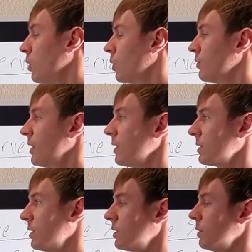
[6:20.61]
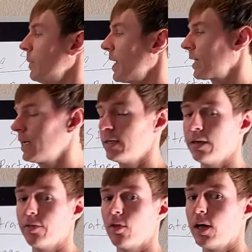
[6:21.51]
Or if they like to hit their backhand
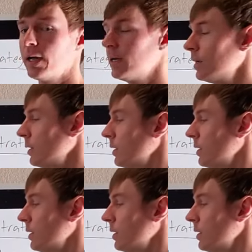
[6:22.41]
down the line,